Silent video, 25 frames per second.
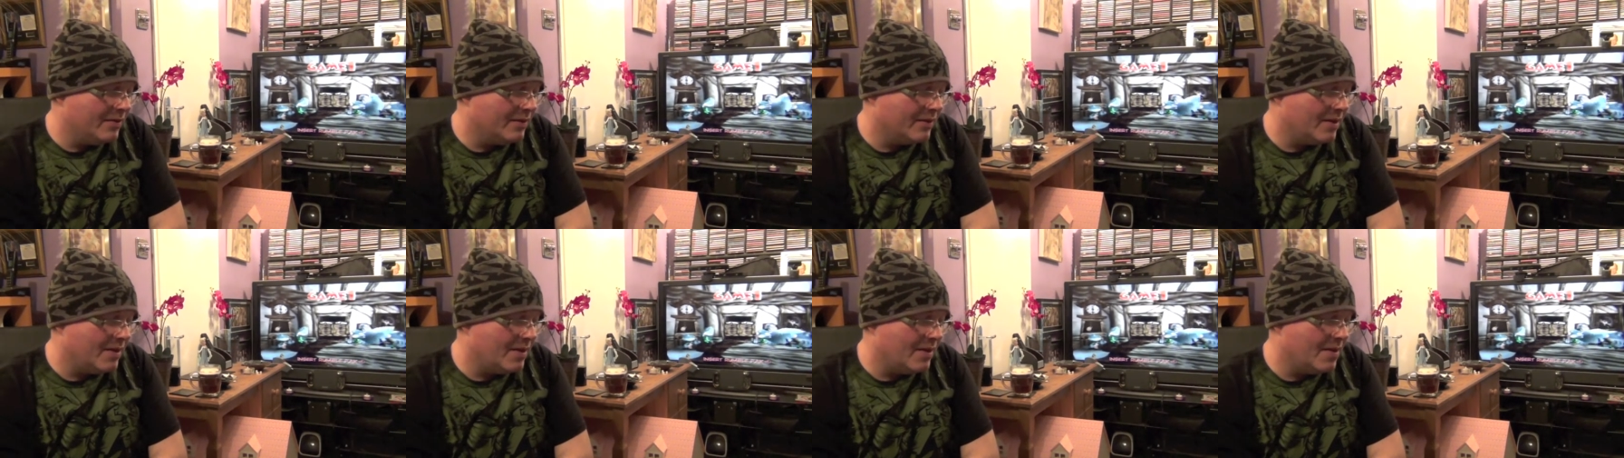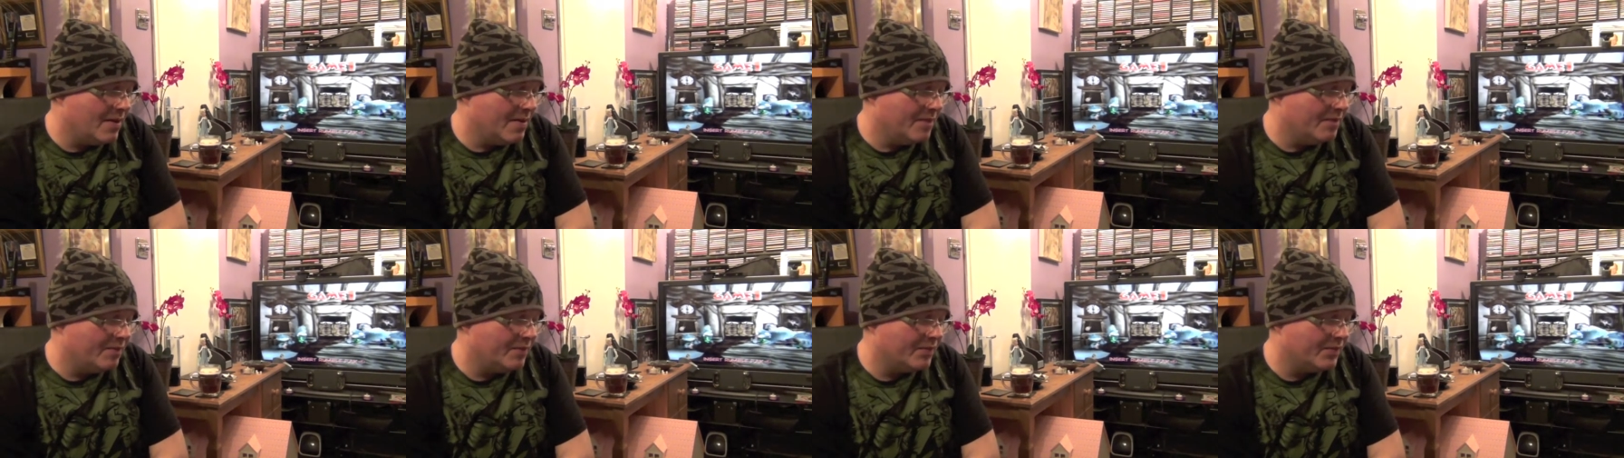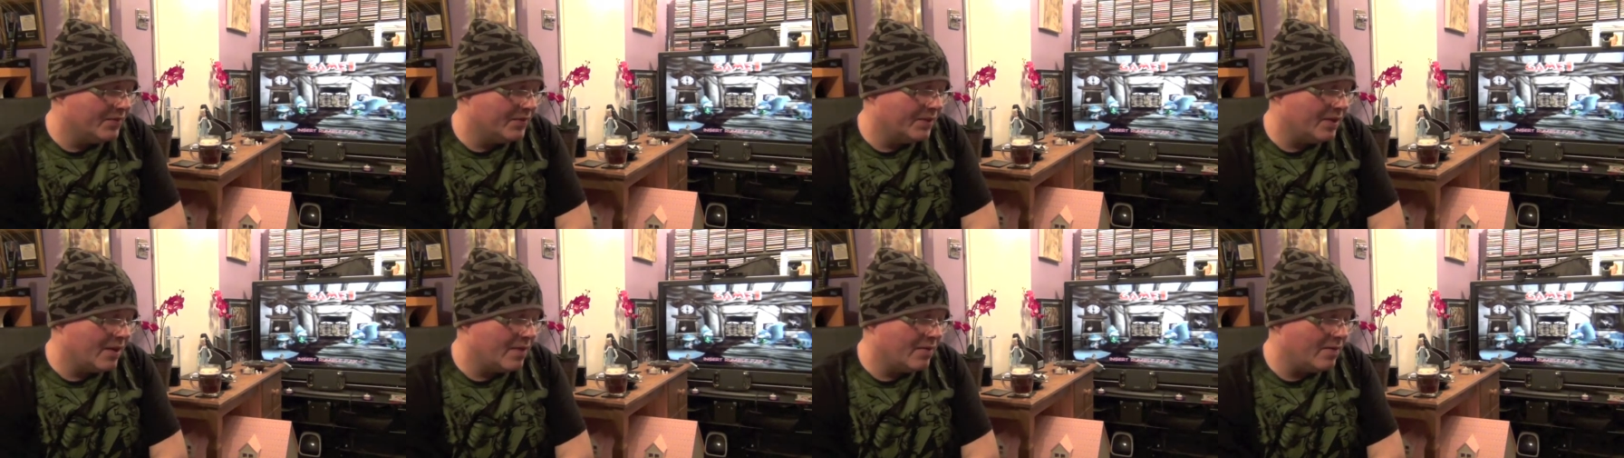
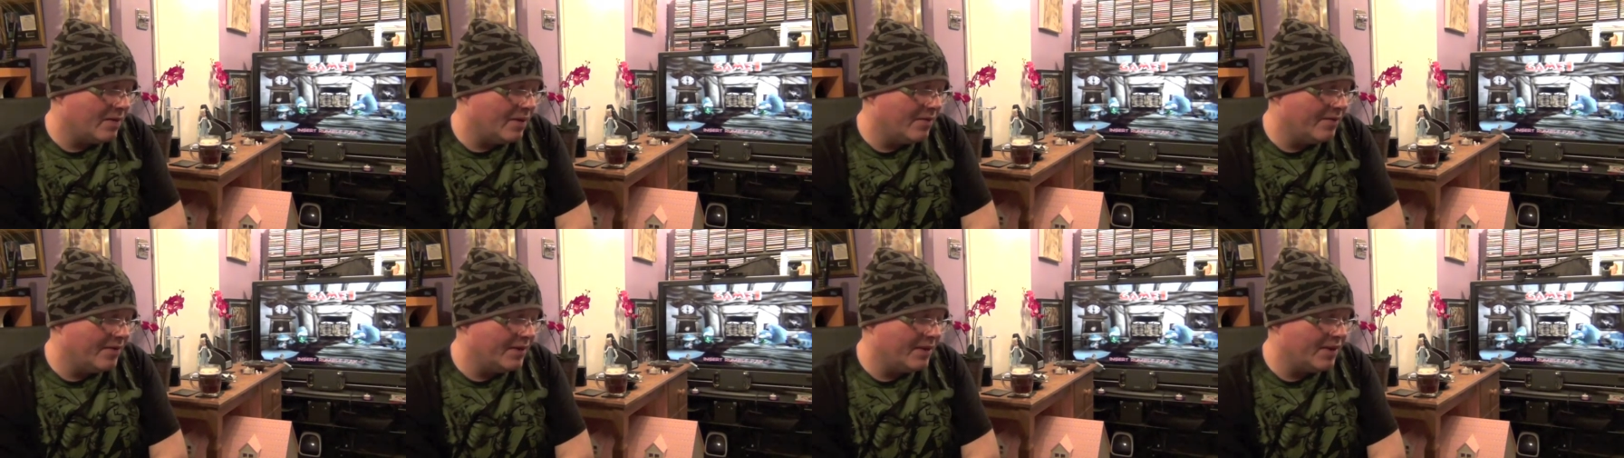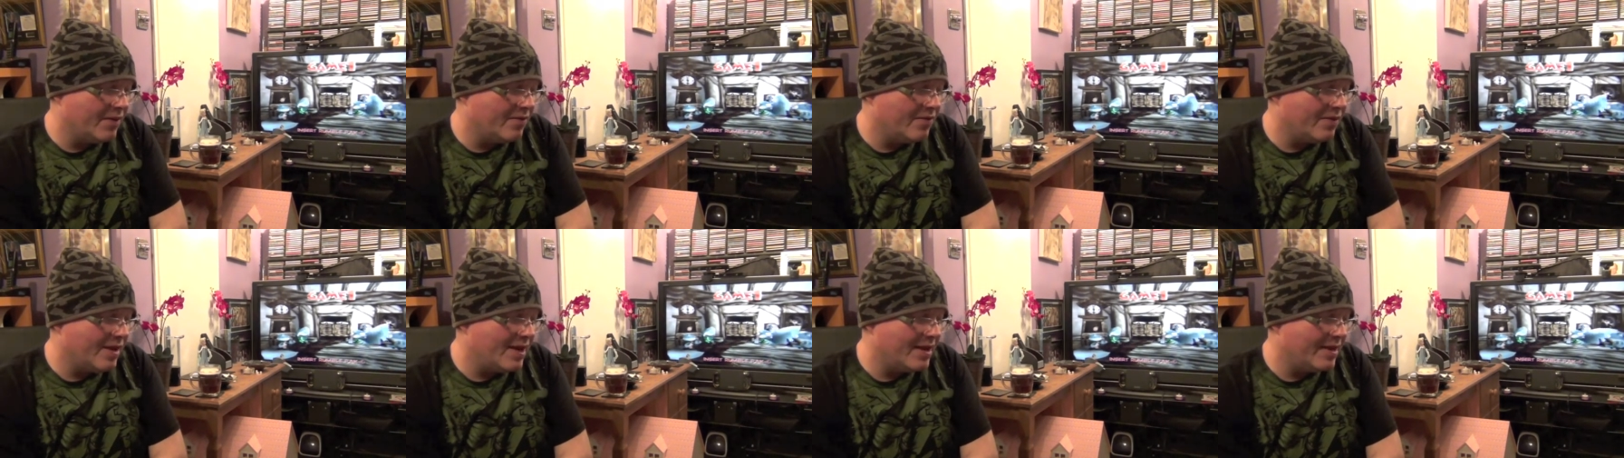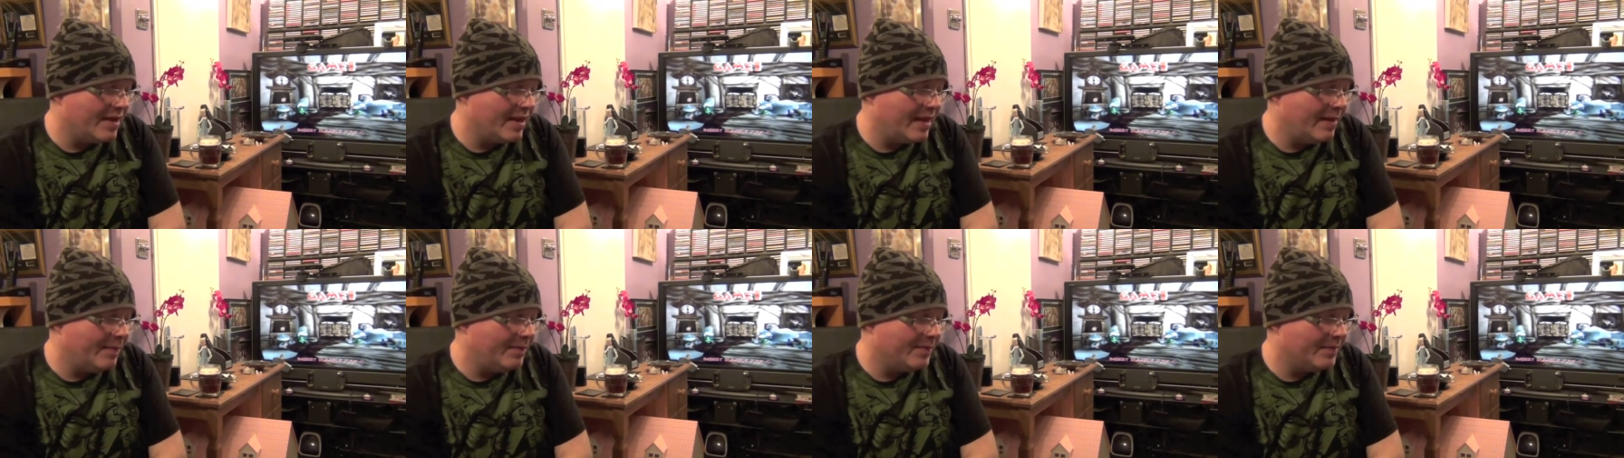So I think they're great
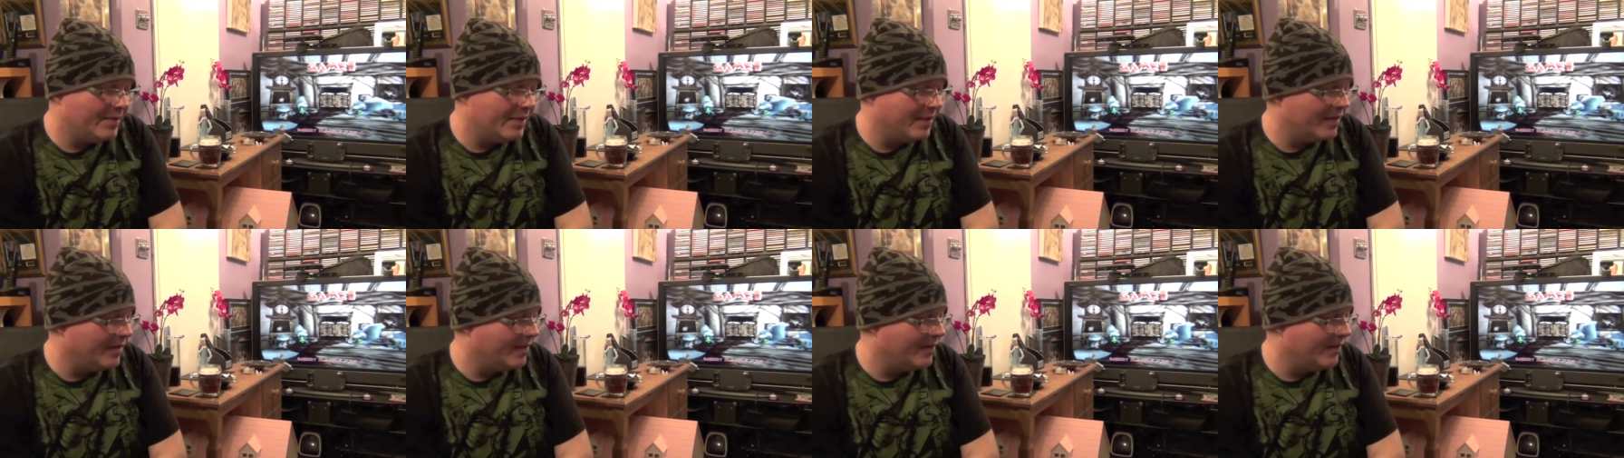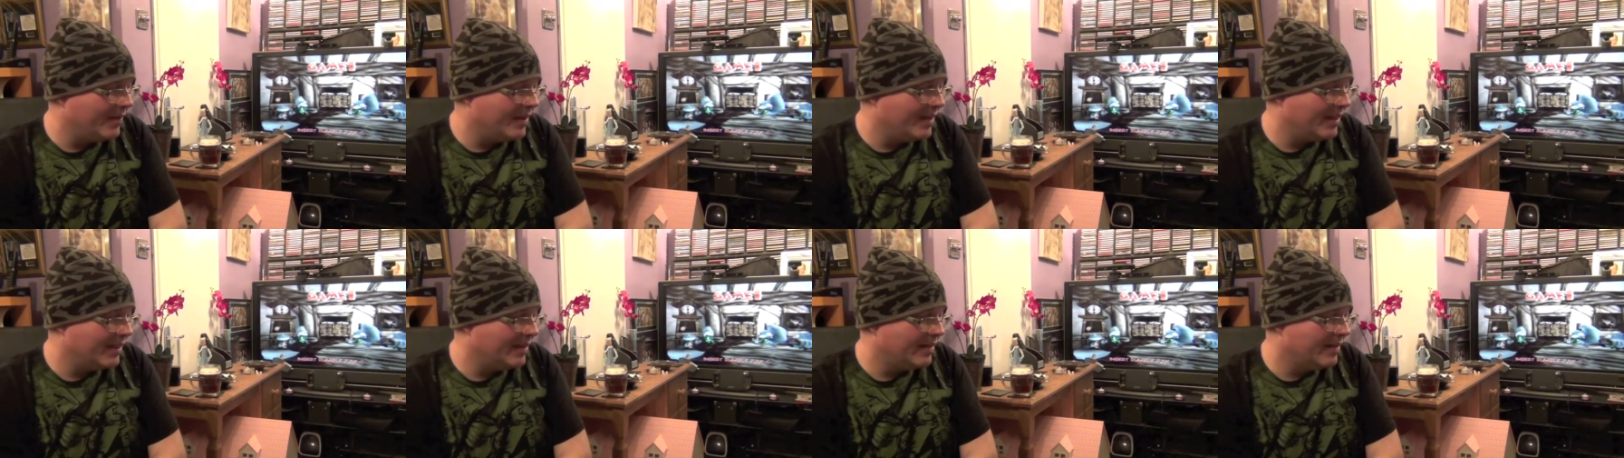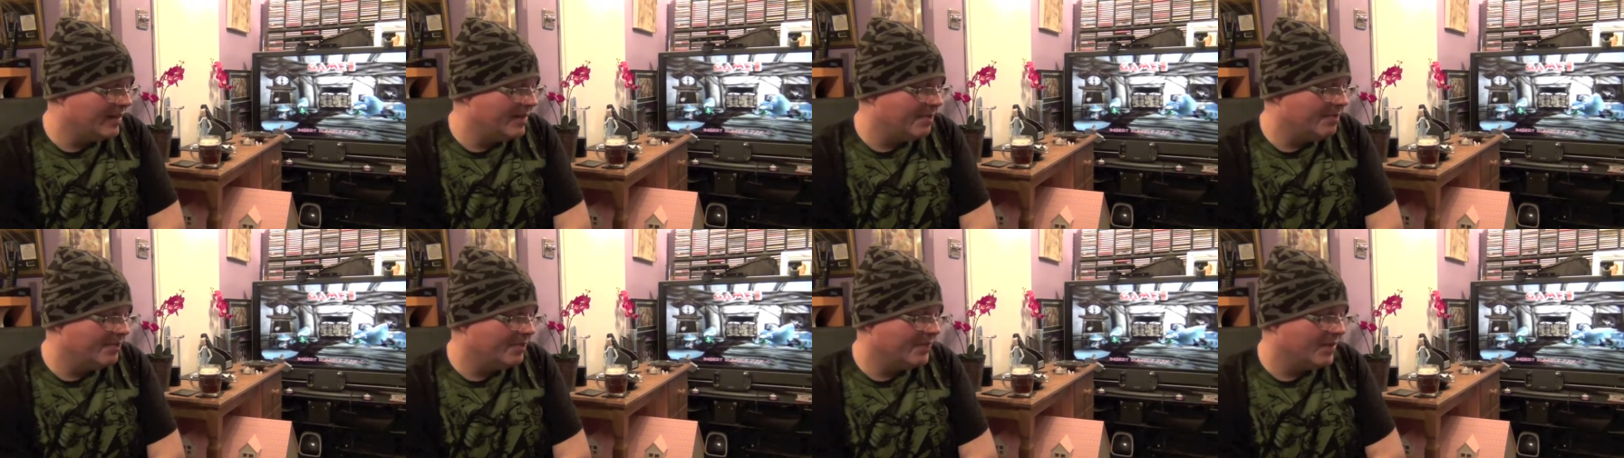games, and I think
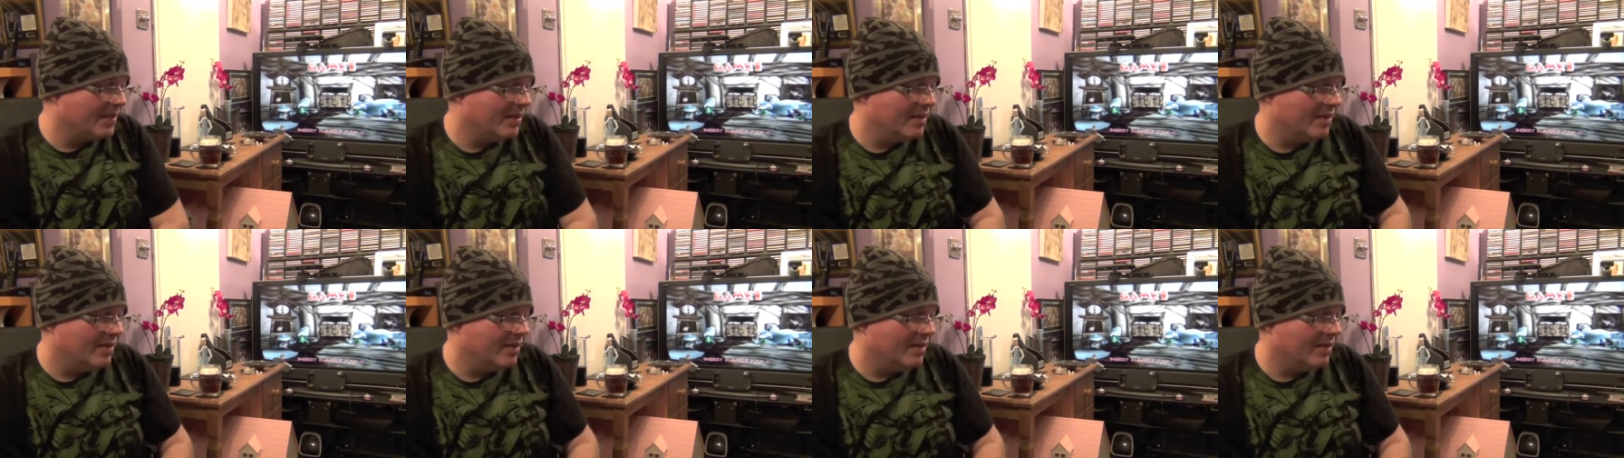there's